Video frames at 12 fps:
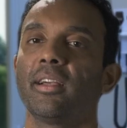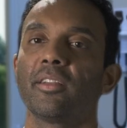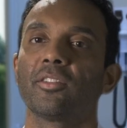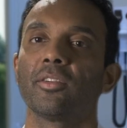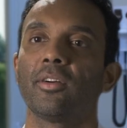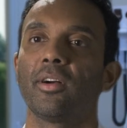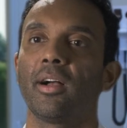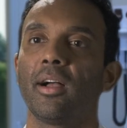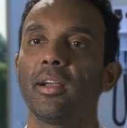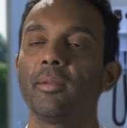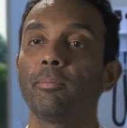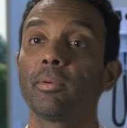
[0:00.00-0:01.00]
So
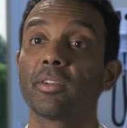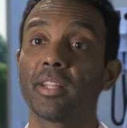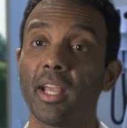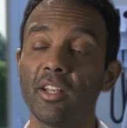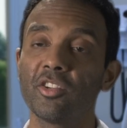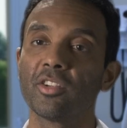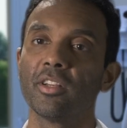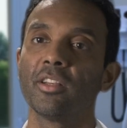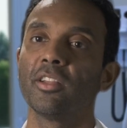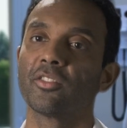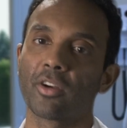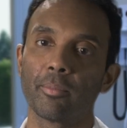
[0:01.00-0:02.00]
hypertension
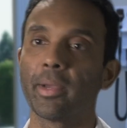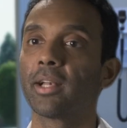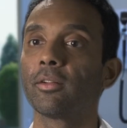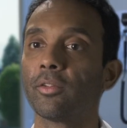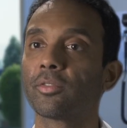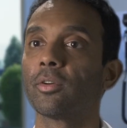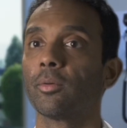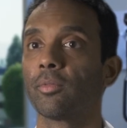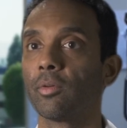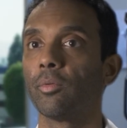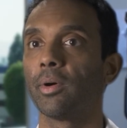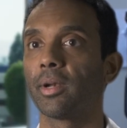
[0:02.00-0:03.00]
is our medical term
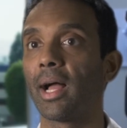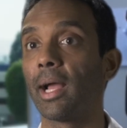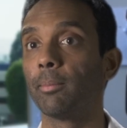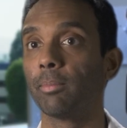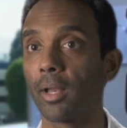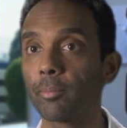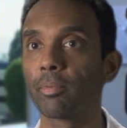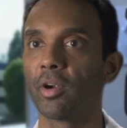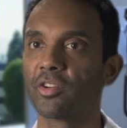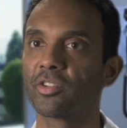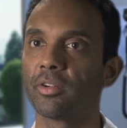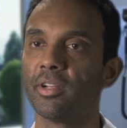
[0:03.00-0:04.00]
for what high blood
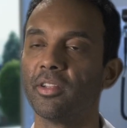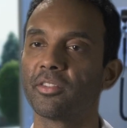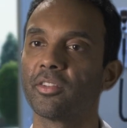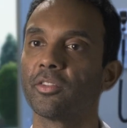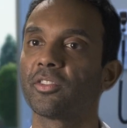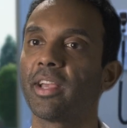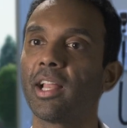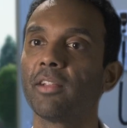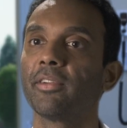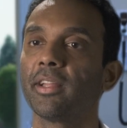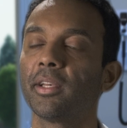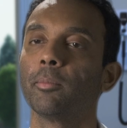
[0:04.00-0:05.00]
pressure is. So it's
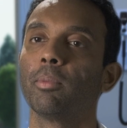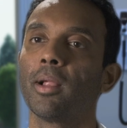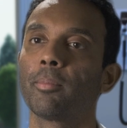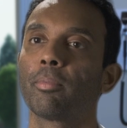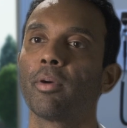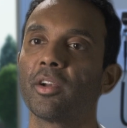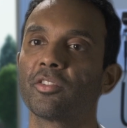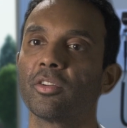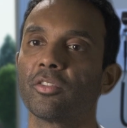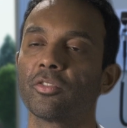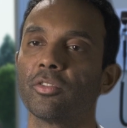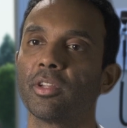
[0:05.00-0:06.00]
elevated blood
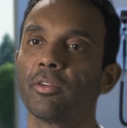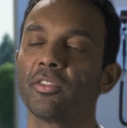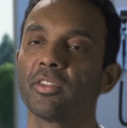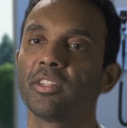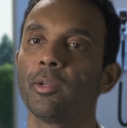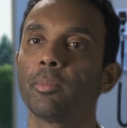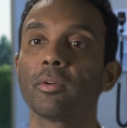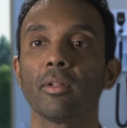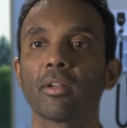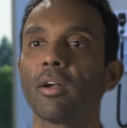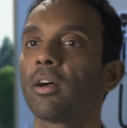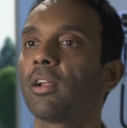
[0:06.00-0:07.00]
pressure. So there is a typical
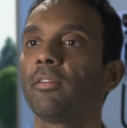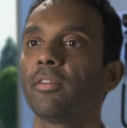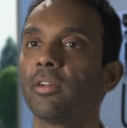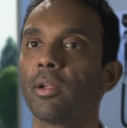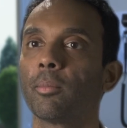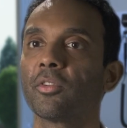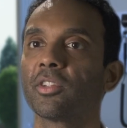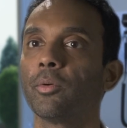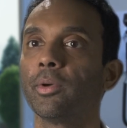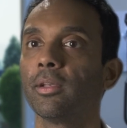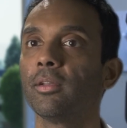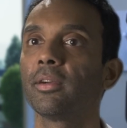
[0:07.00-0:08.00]
cutoff of numbers that
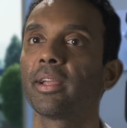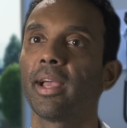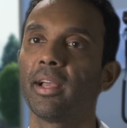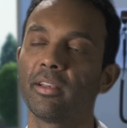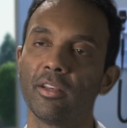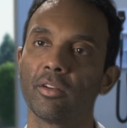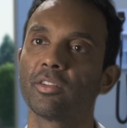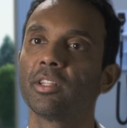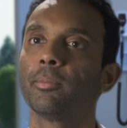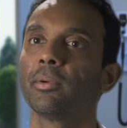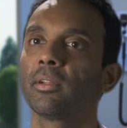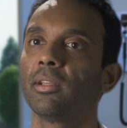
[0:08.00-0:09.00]
we look at.
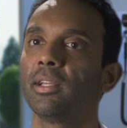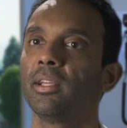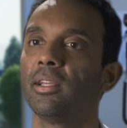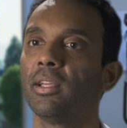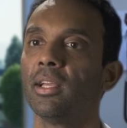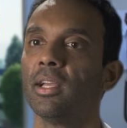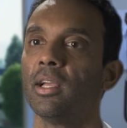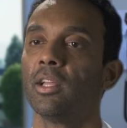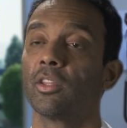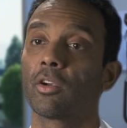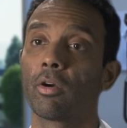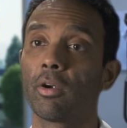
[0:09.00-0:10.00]
Typically
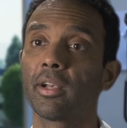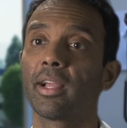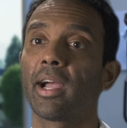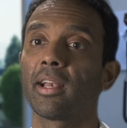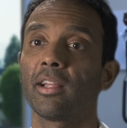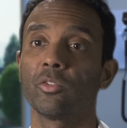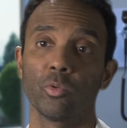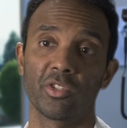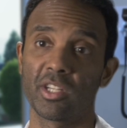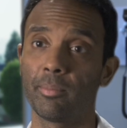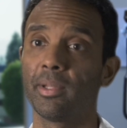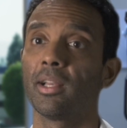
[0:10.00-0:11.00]
the current guidelines,
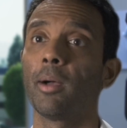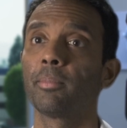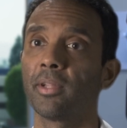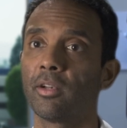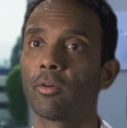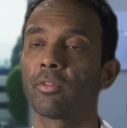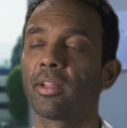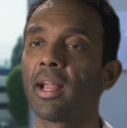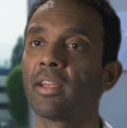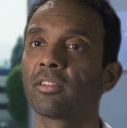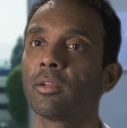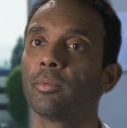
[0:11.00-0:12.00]
which have been updated over the
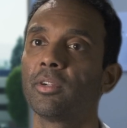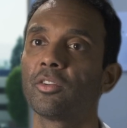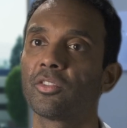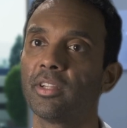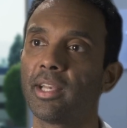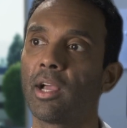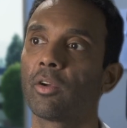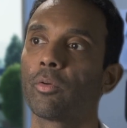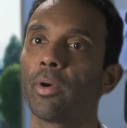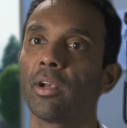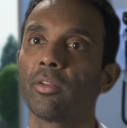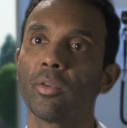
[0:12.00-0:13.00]
last couple of years, say now
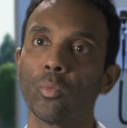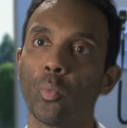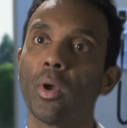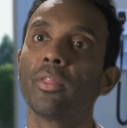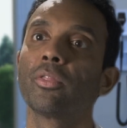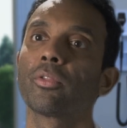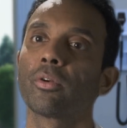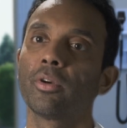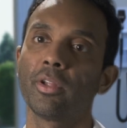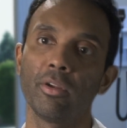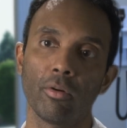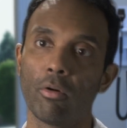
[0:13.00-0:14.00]
greater than
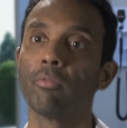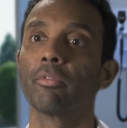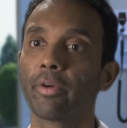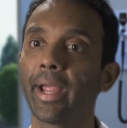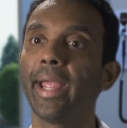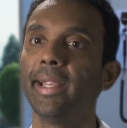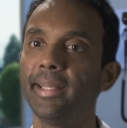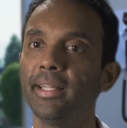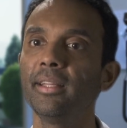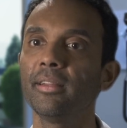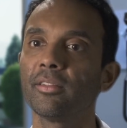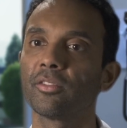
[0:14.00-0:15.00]

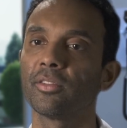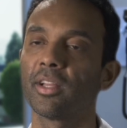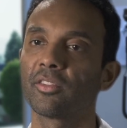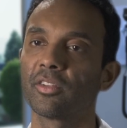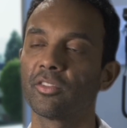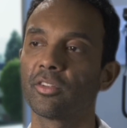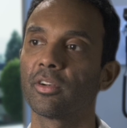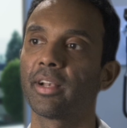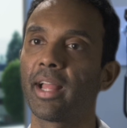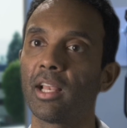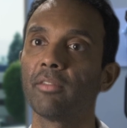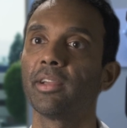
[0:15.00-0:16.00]
130/80. So that's considered
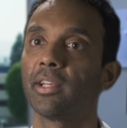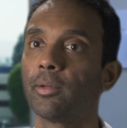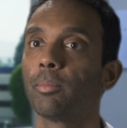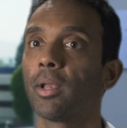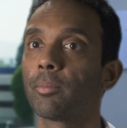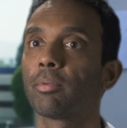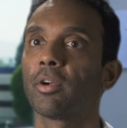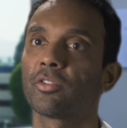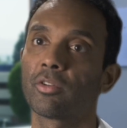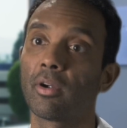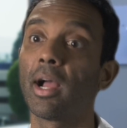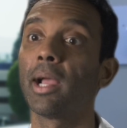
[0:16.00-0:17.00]
elevated blood
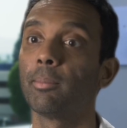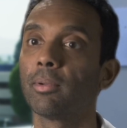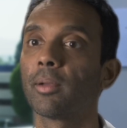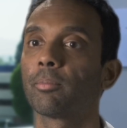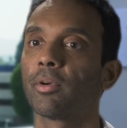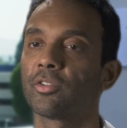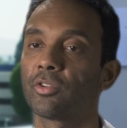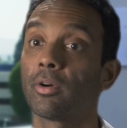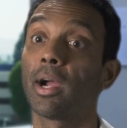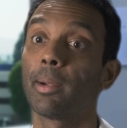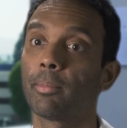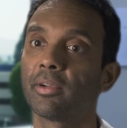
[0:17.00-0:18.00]
pressure or high blood pressure or
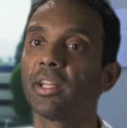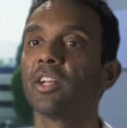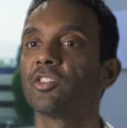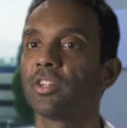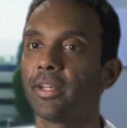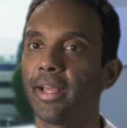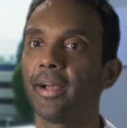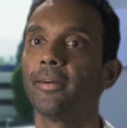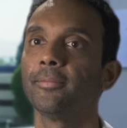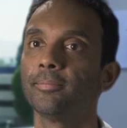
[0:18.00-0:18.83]
hypertension now.